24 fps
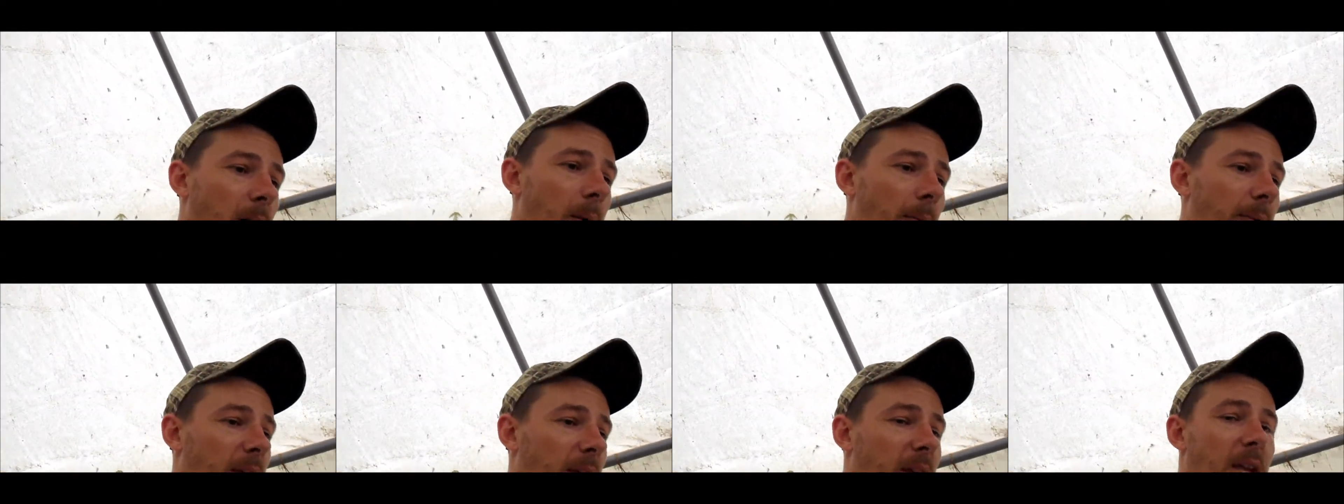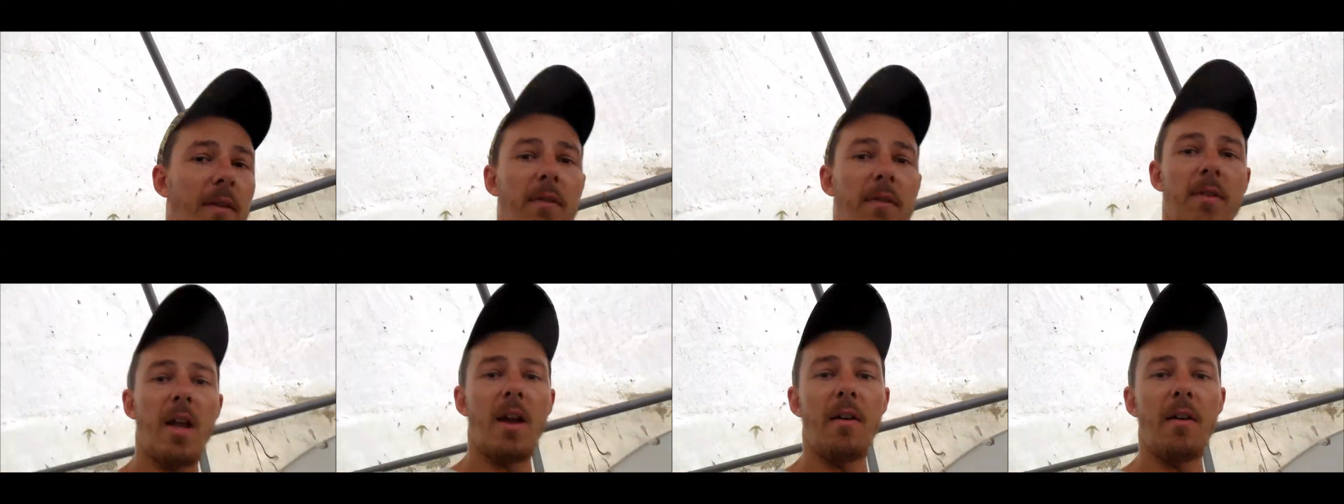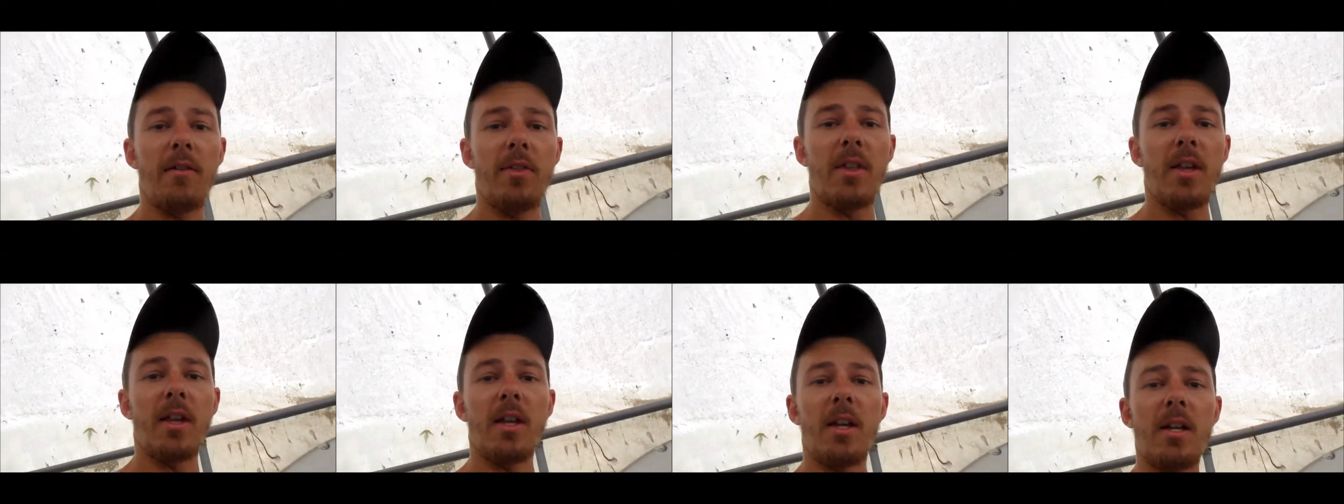They give you
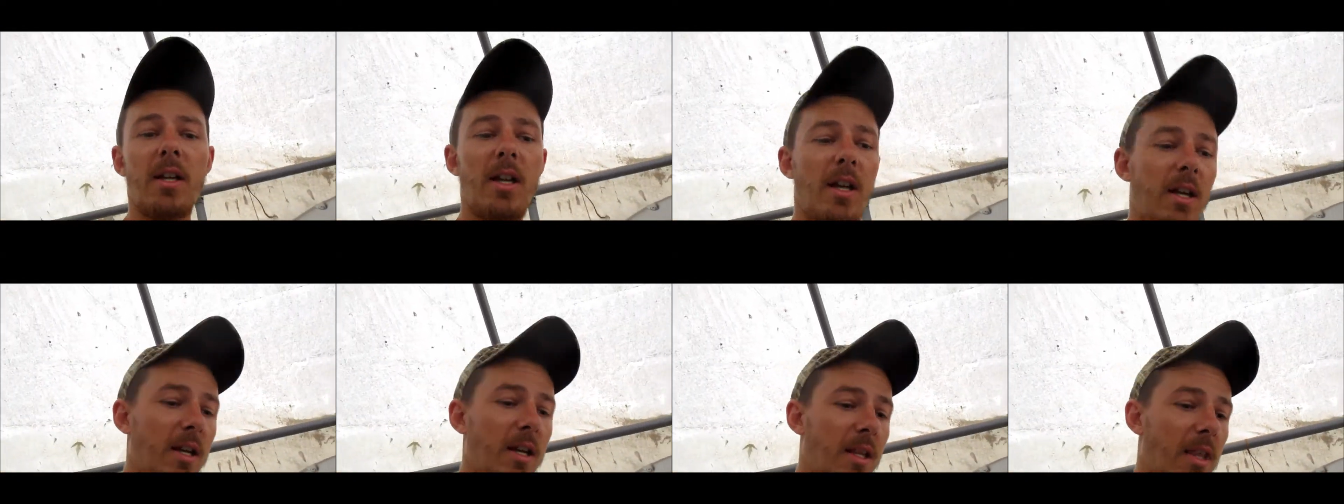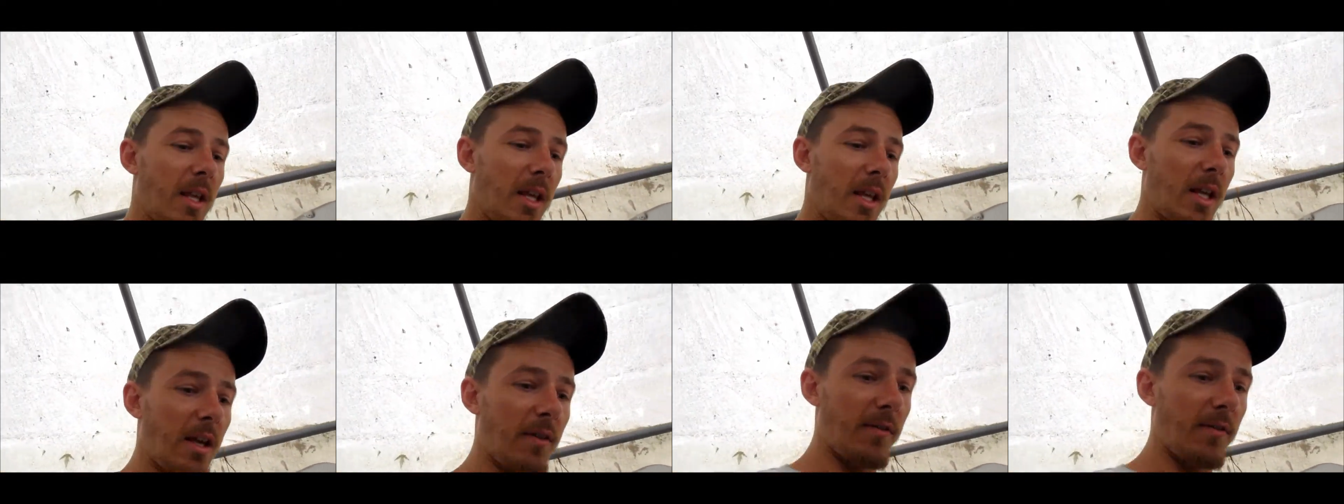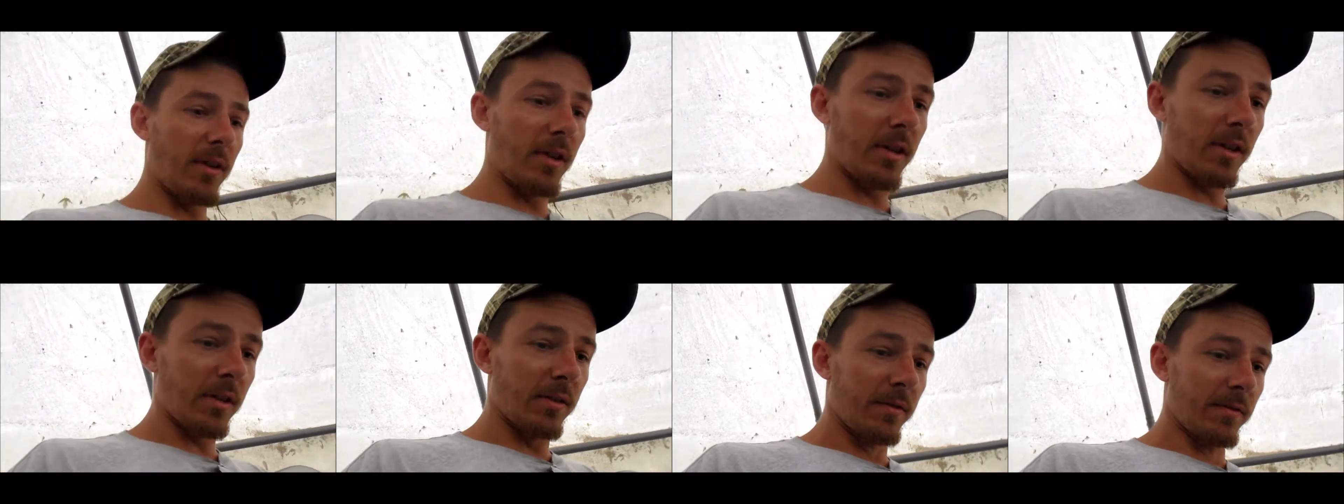everything you need. They give
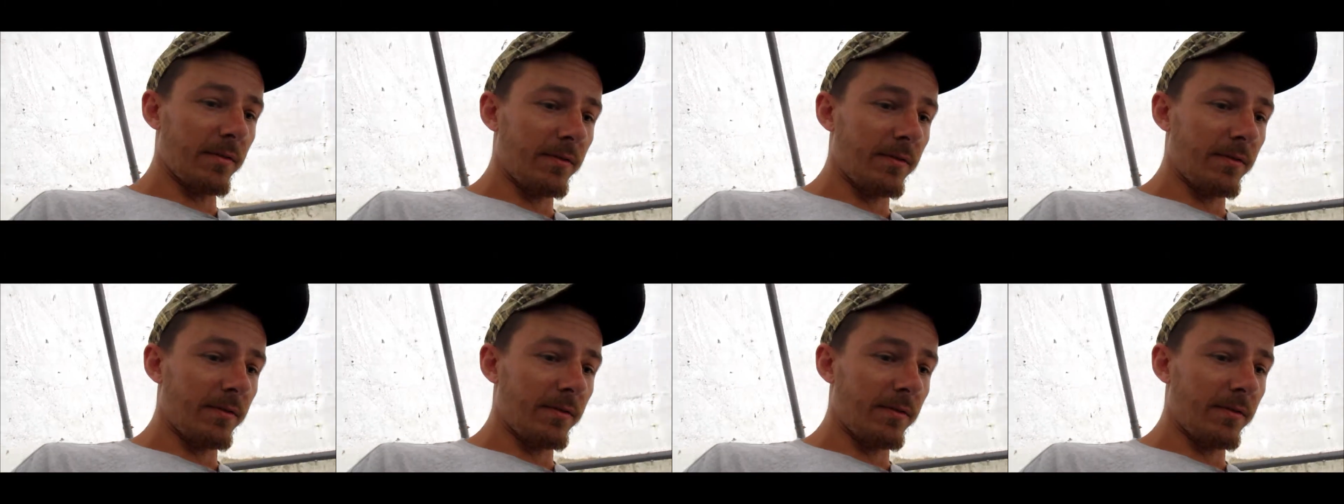you a